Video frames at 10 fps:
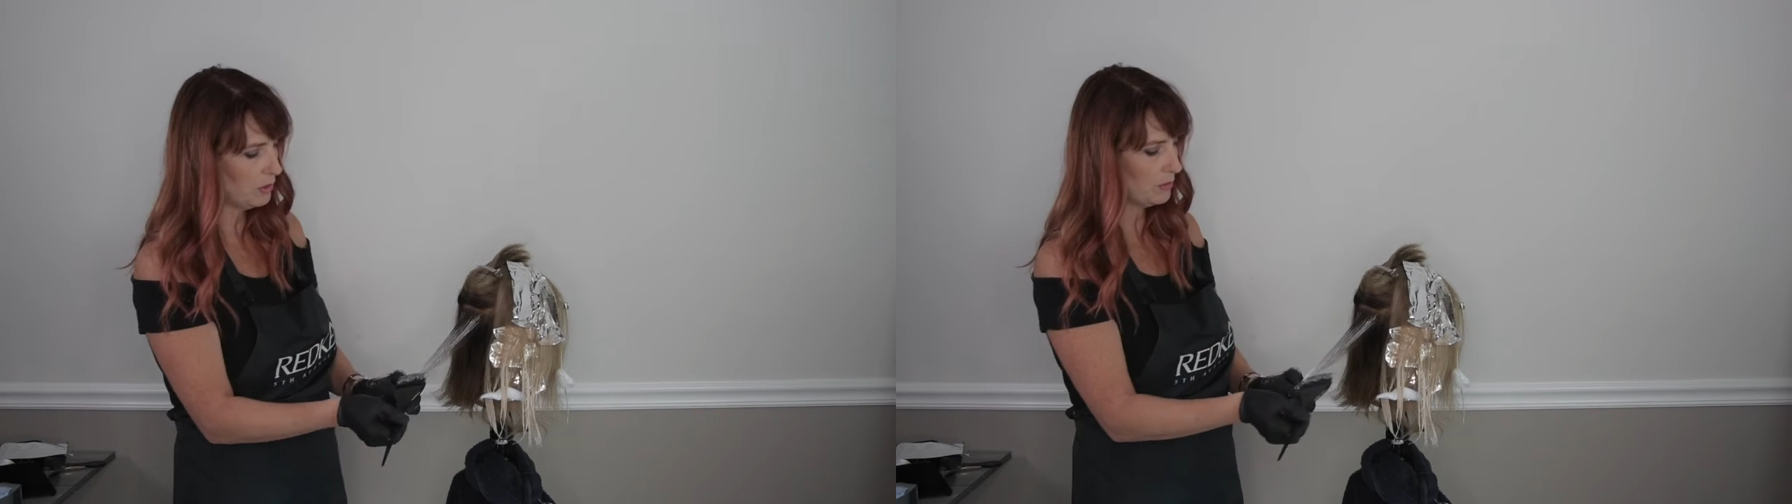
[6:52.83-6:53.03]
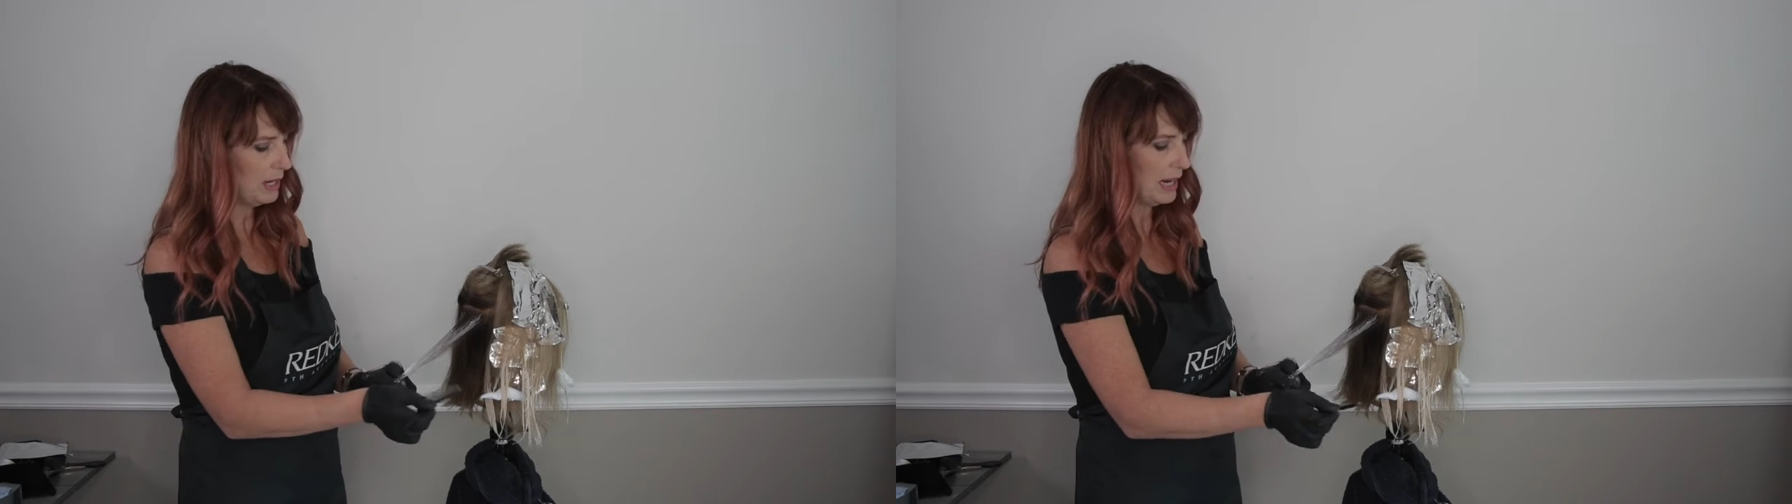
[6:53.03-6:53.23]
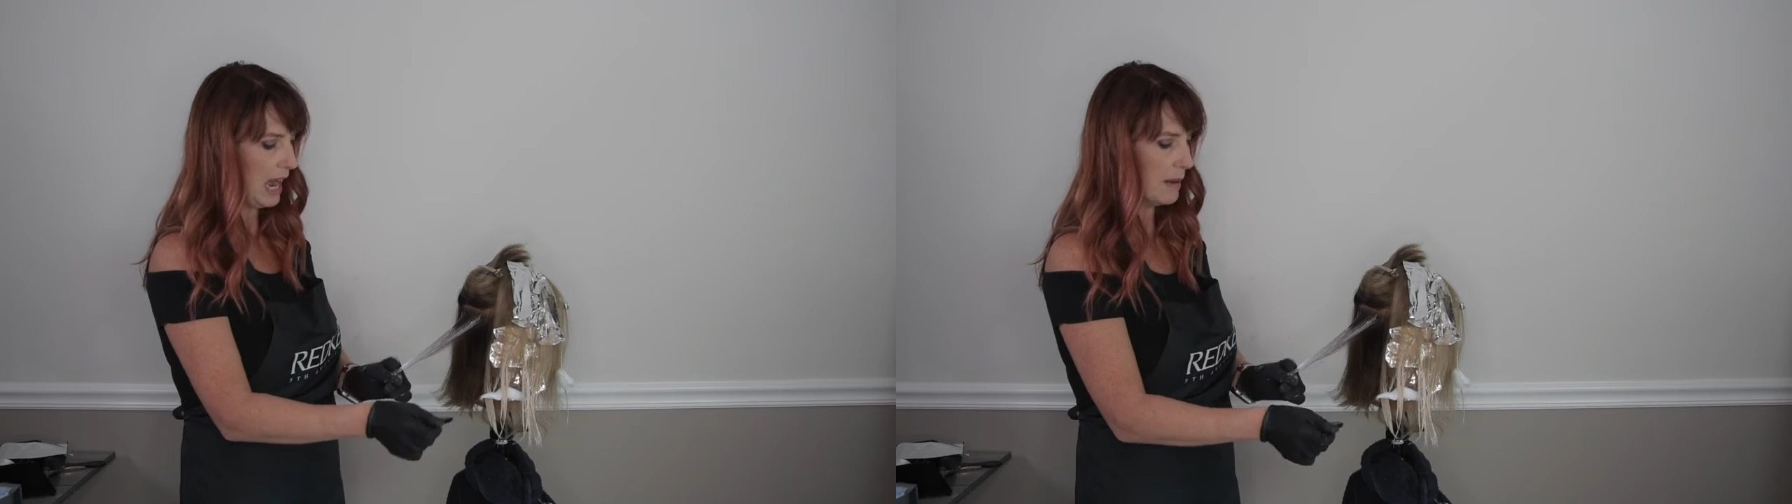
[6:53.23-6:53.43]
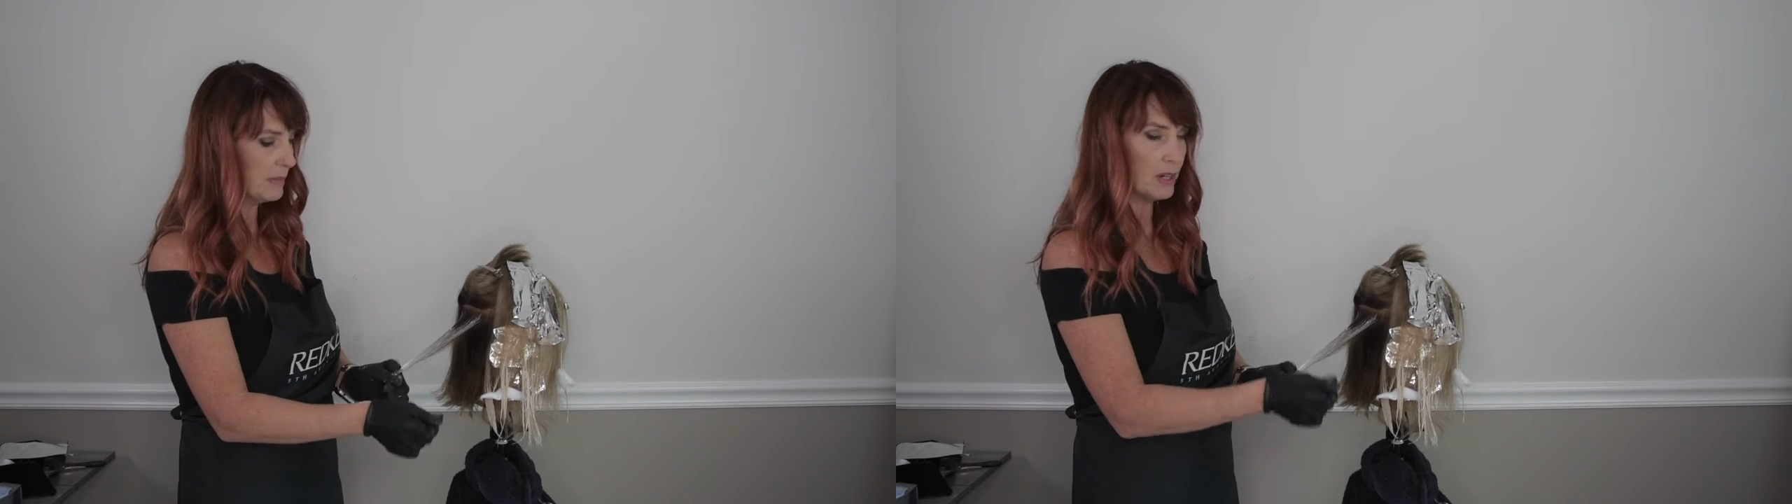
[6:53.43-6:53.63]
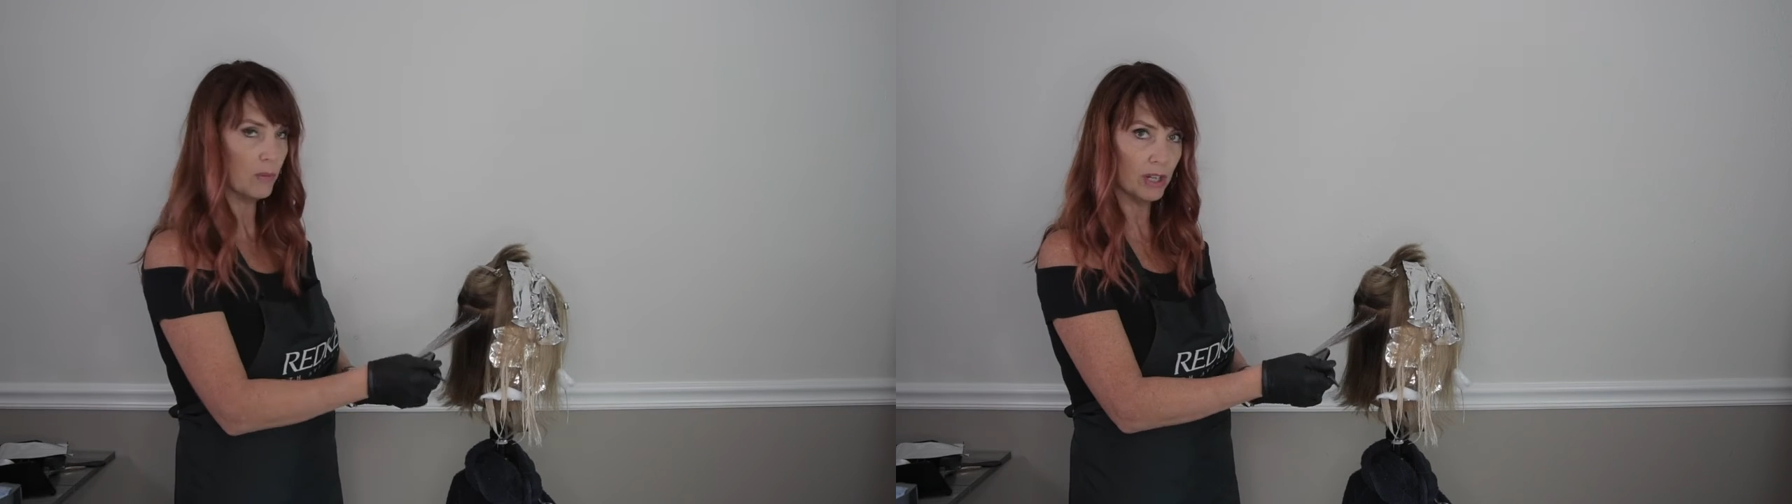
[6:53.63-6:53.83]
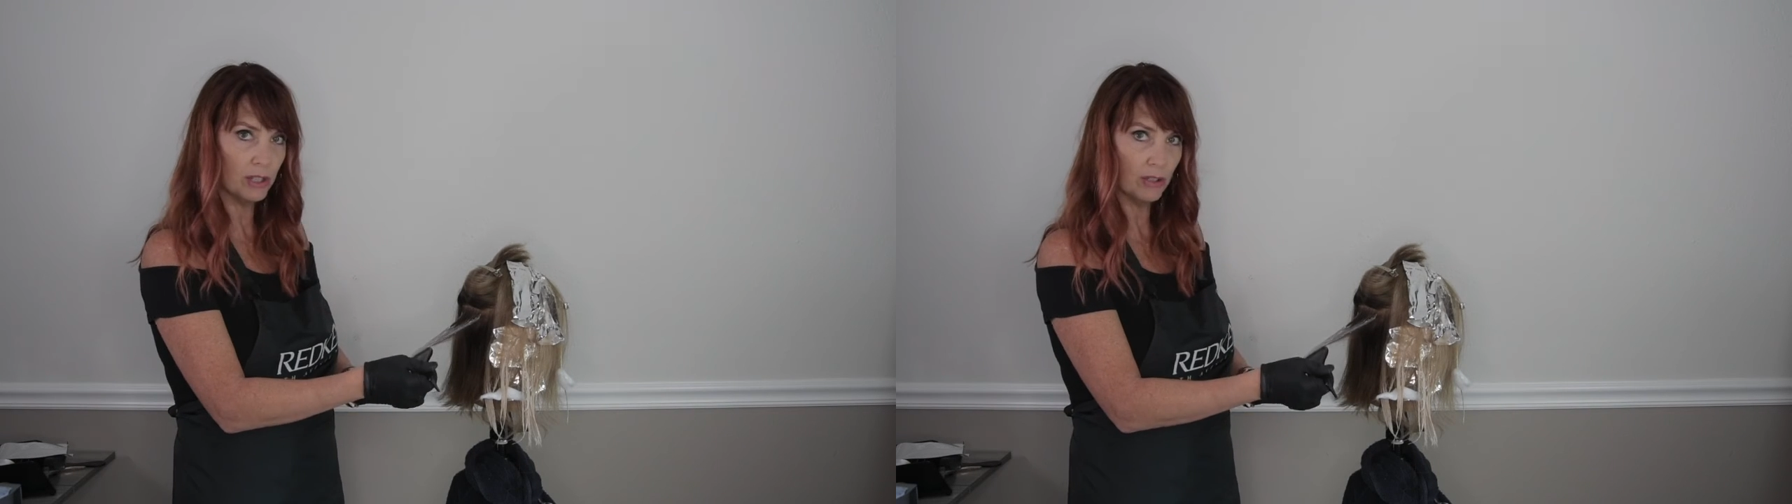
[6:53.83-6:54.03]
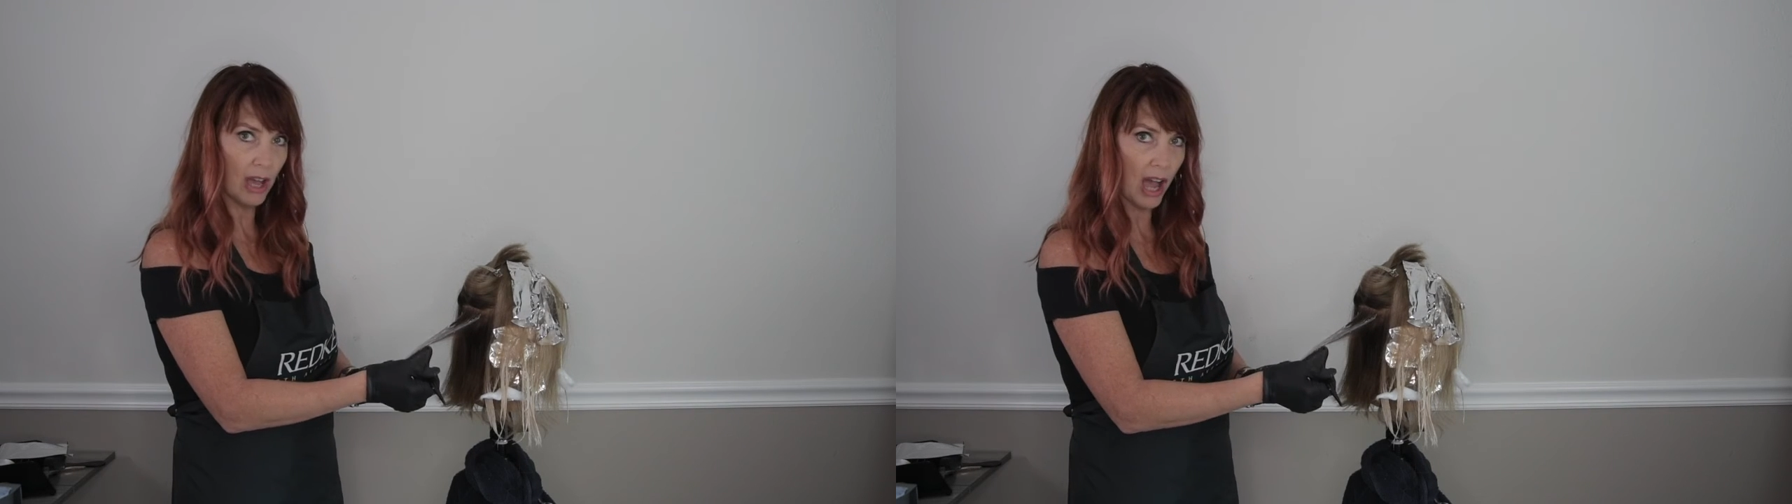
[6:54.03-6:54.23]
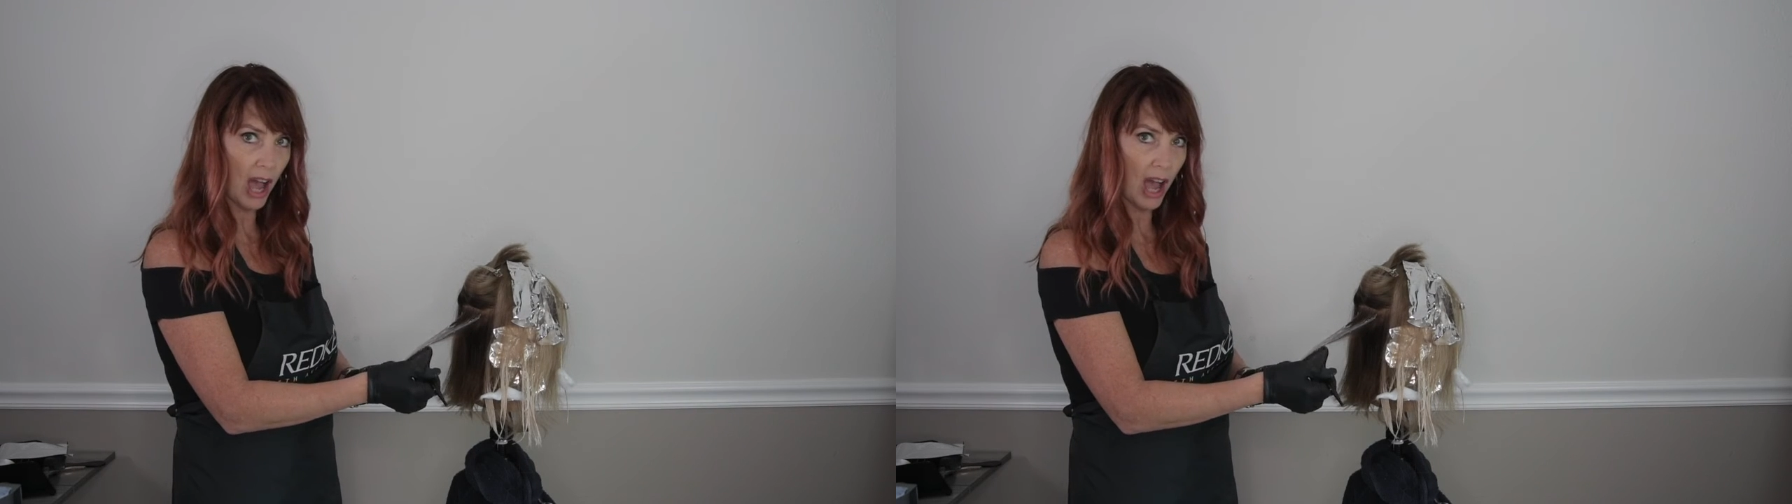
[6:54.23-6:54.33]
3, I'm going to want to do